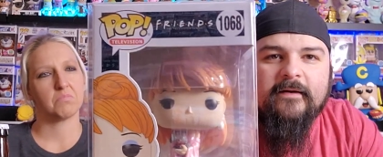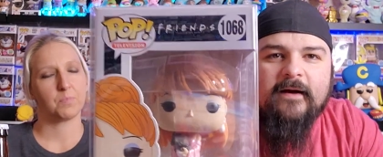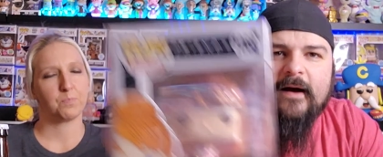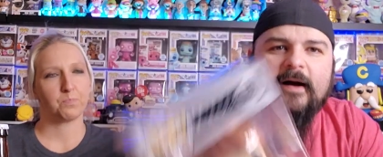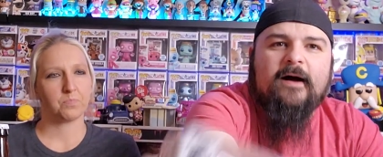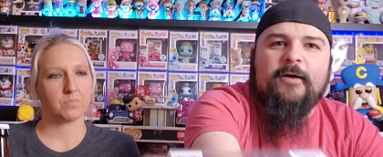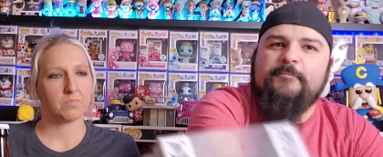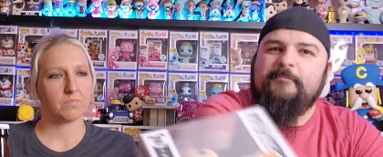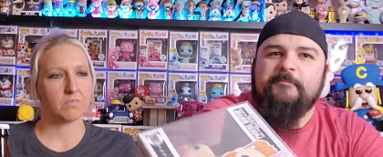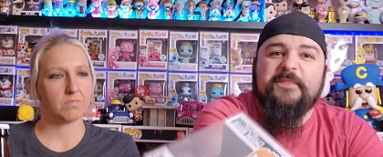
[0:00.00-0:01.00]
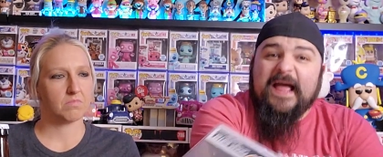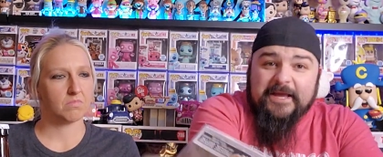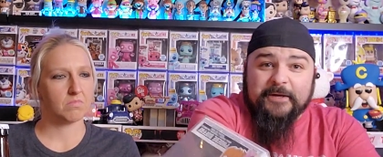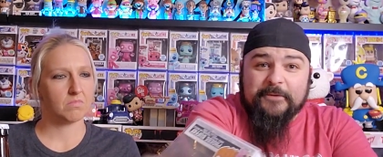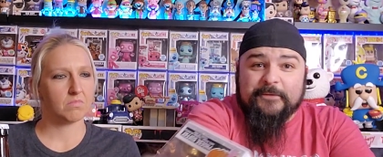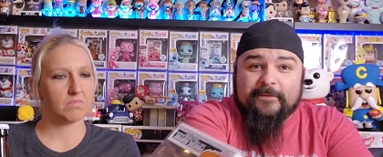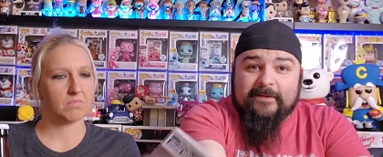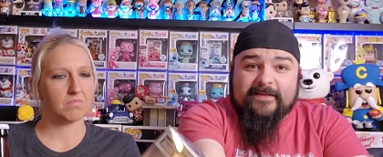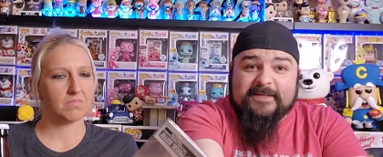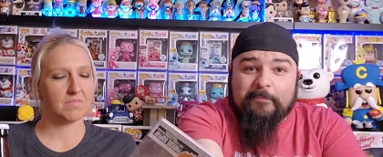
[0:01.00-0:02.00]
Speaker 1: Um, thank you.
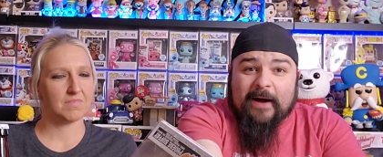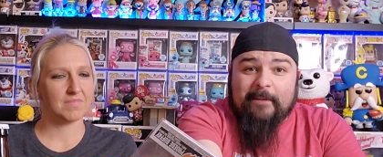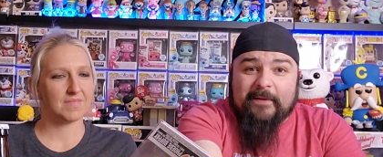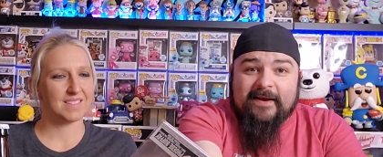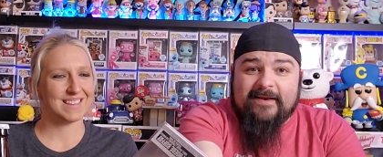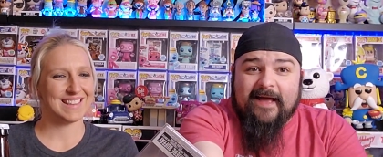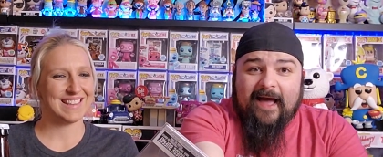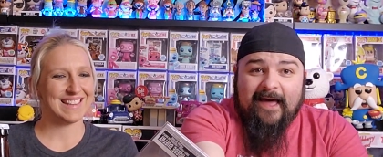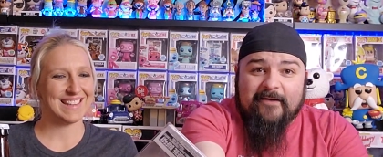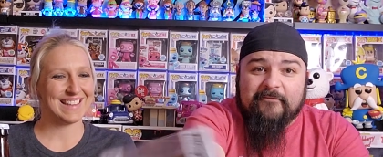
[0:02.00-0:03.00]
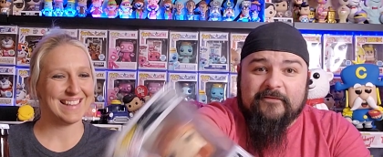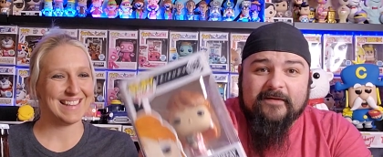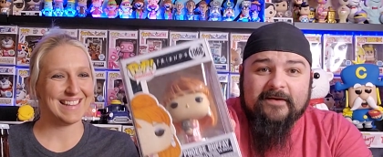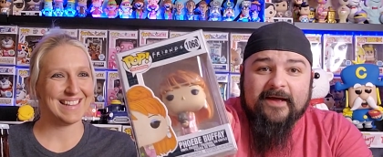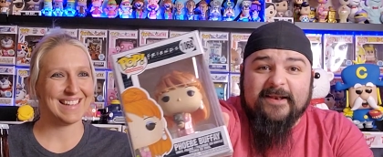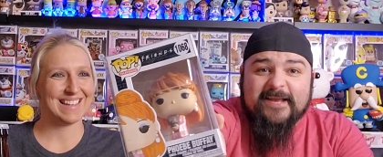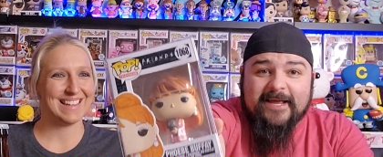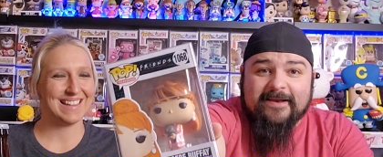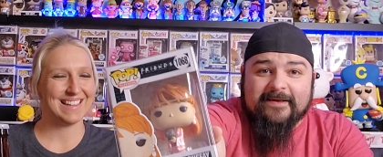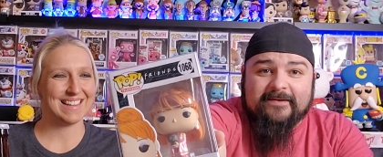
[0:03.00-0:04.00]
It's a pop I didn't have and
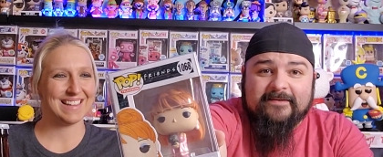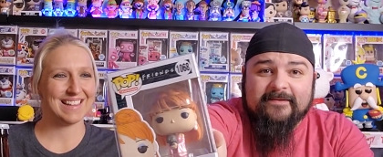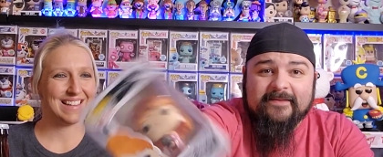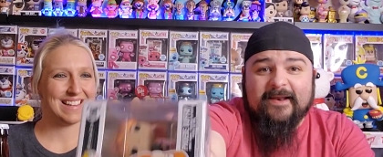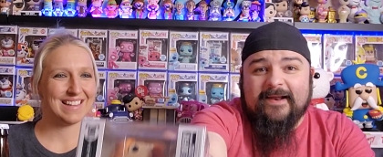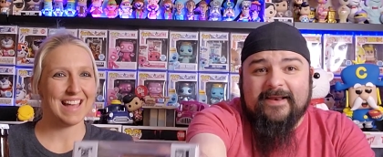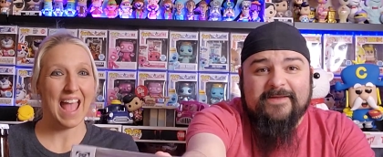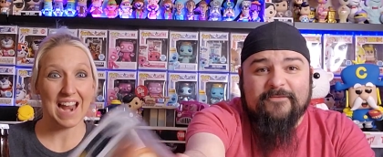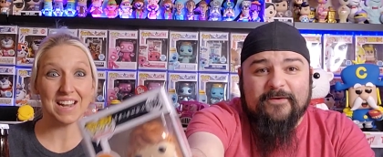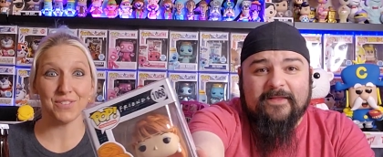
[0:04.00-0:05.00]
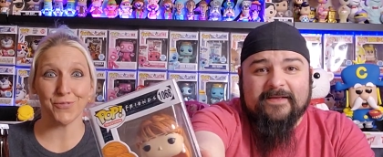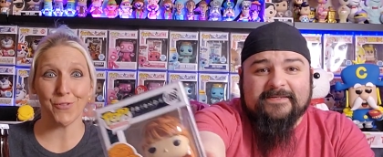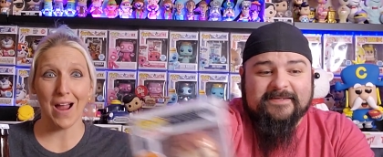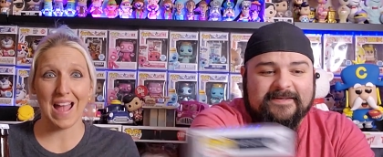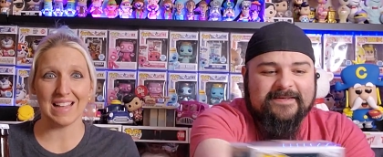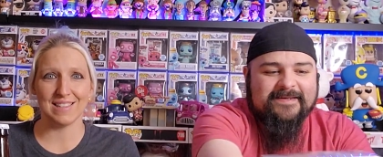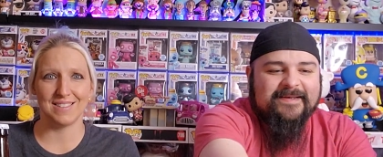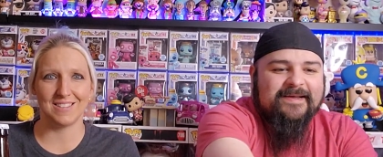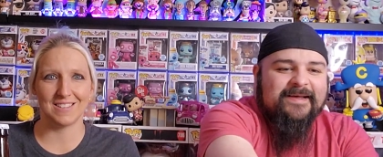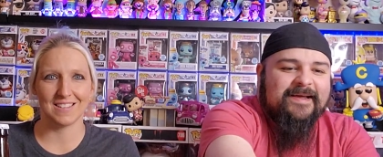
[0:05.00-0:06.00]
needed that I didn't even and realize. It's
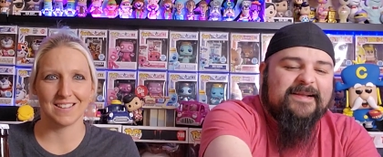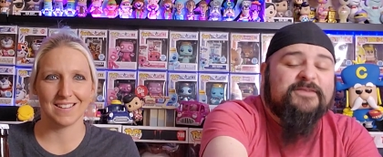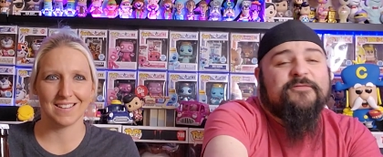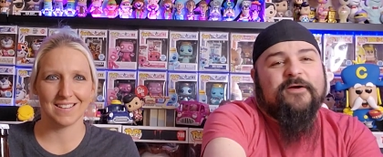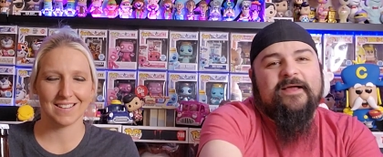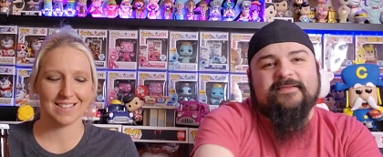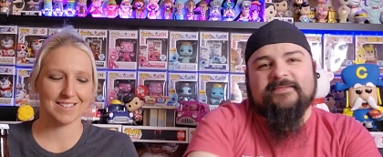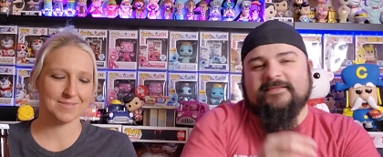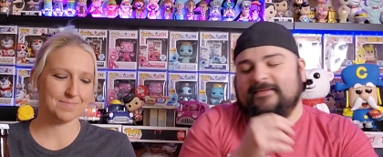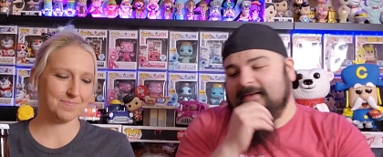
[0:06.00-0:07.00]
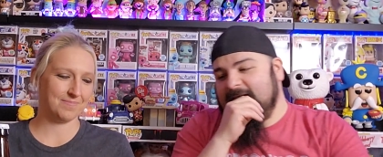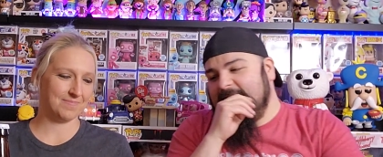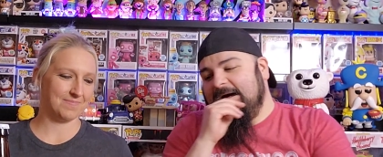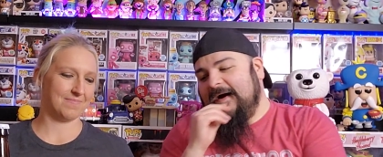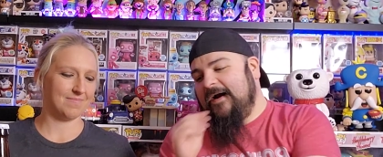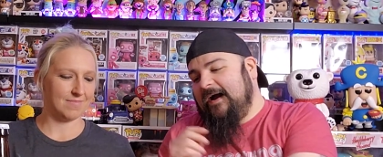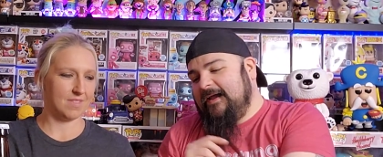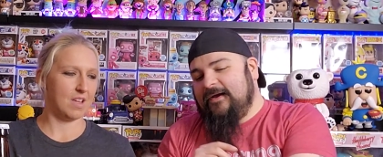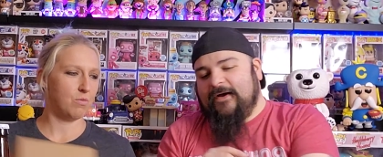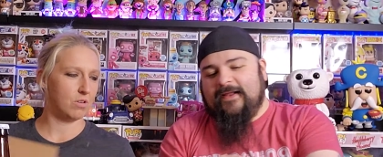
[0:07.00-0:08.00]
friends. And it's friends. Mm. All
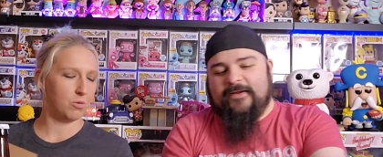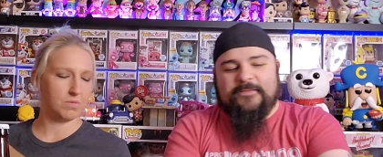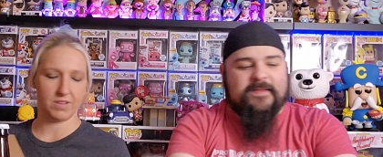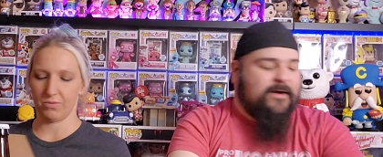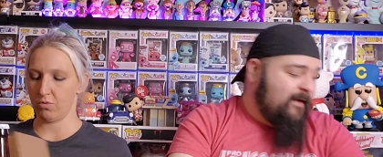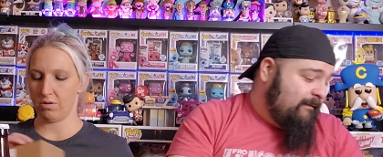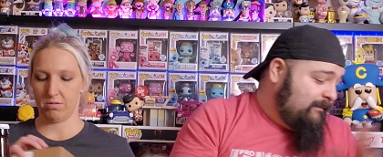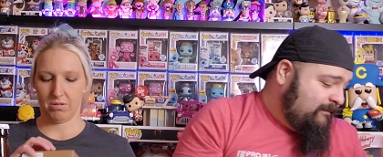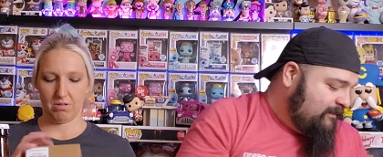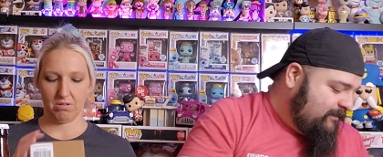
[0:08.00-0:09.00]
right, you go ahead and open that. I